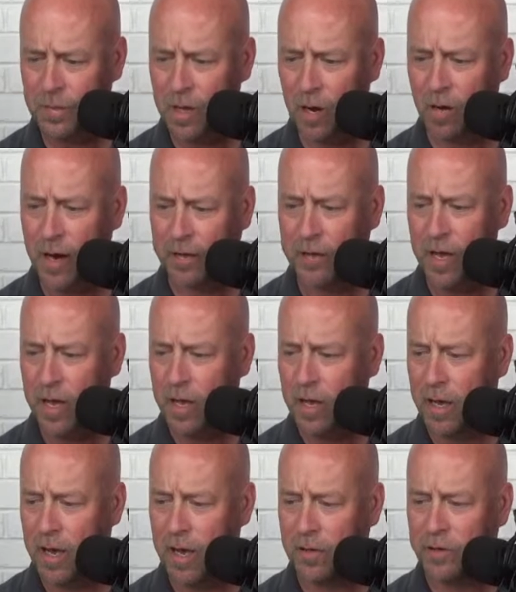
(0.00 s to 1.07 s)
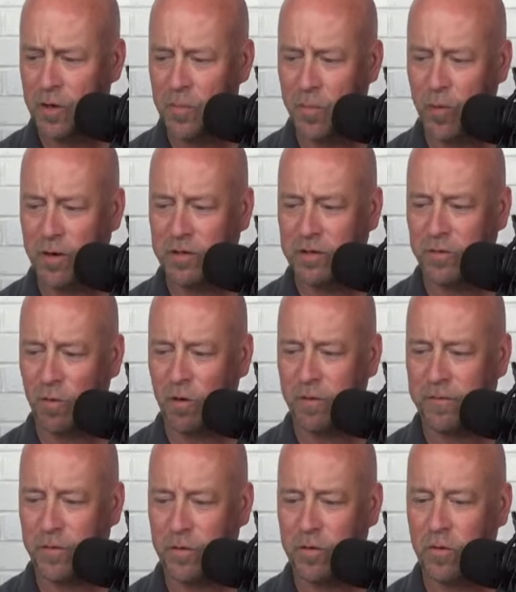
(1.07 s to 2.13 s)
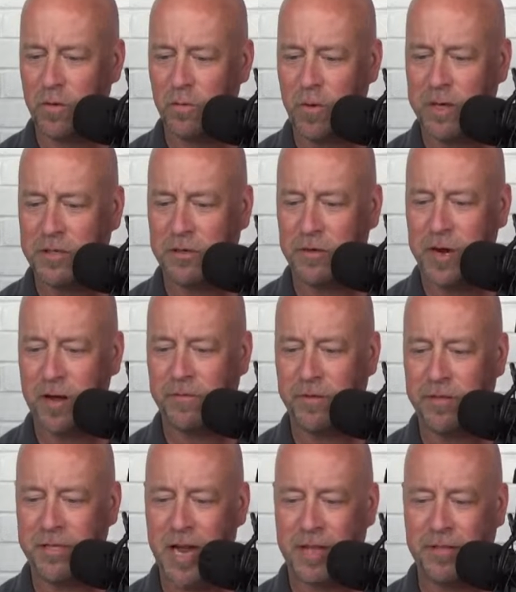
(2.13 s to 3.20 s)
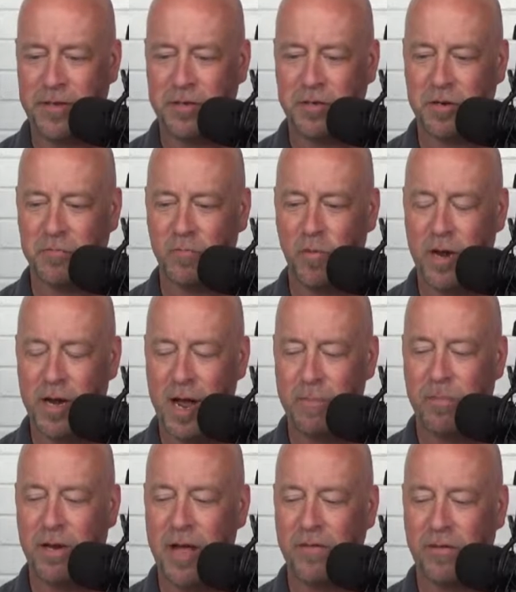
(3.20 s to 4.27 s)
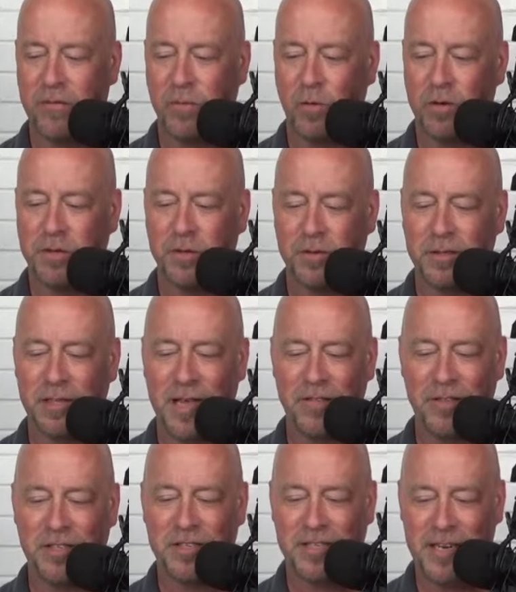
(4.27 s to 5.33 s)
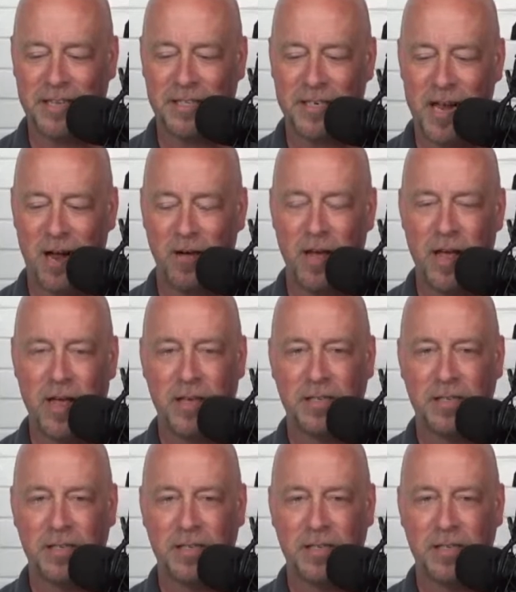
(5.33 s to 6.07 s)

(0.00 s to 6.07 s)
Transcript: all right. 2 points scored for Northwestern after Southeastern went up 11-4, so it's 11-6 now.